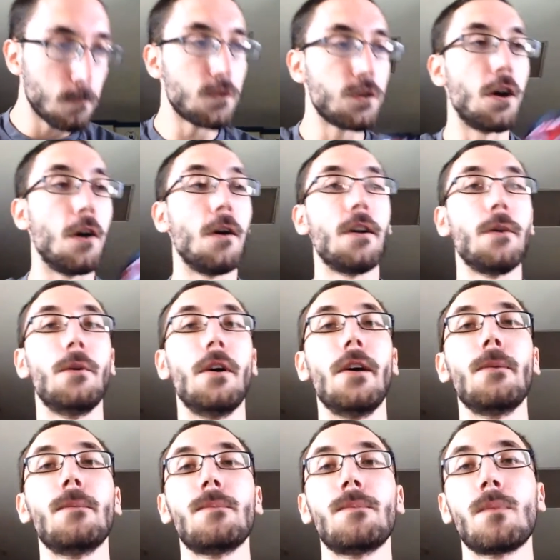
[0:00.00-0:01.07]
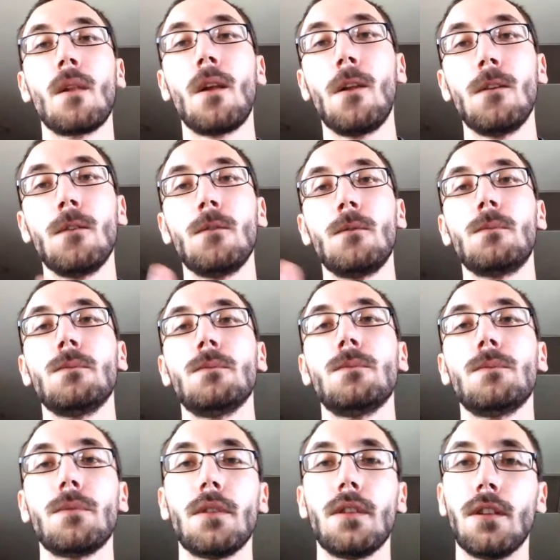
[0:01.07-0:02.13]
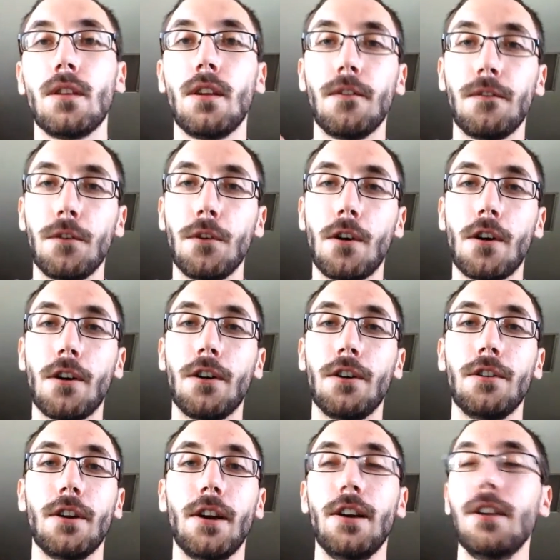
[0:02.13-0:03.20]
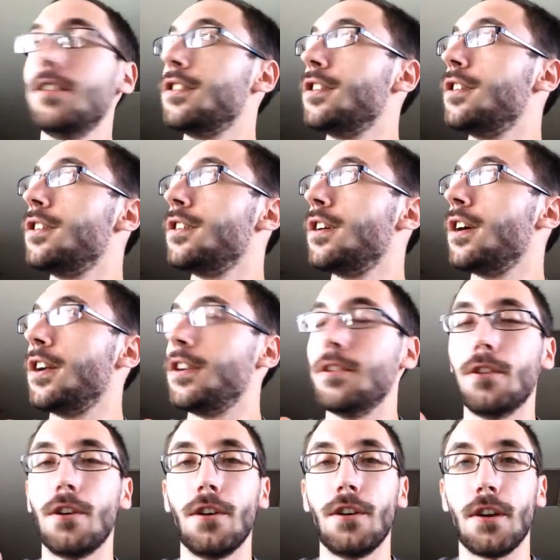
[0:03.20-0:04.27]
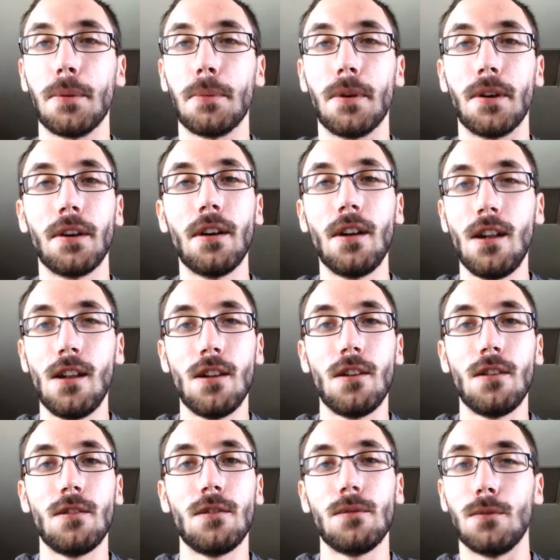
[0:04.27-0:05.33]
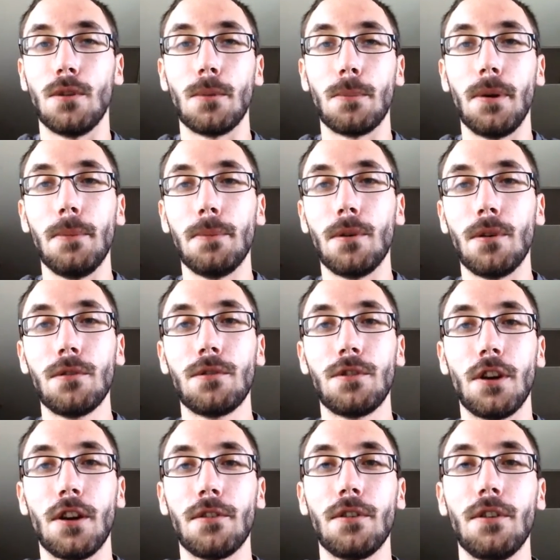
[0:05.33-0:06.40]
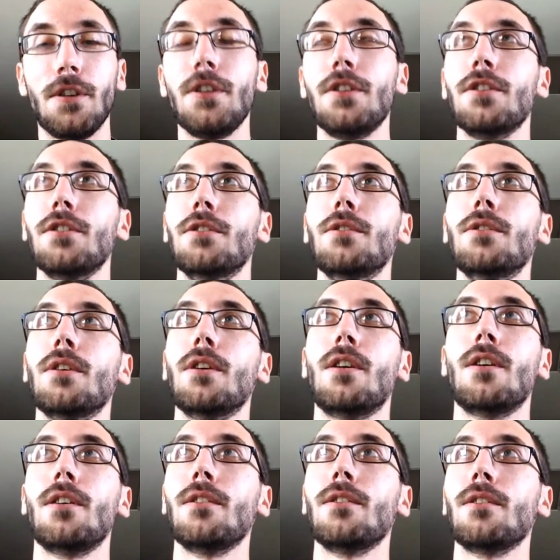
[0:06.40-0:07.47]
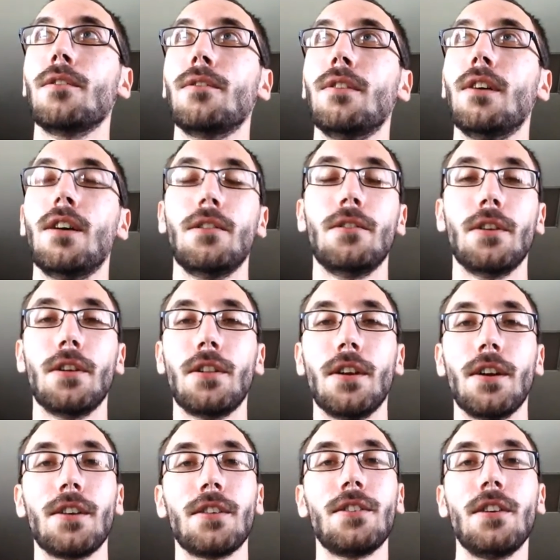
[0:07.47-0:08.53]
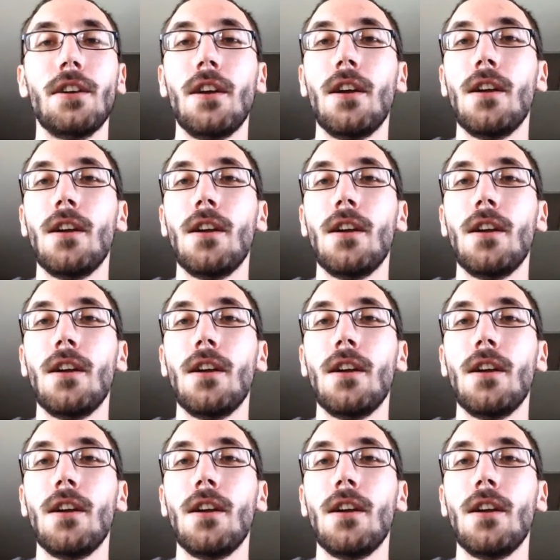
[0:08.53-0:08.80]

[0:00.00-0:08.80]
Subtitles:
So anyway, if you are underage and you are dipping, what people generally do are the following things.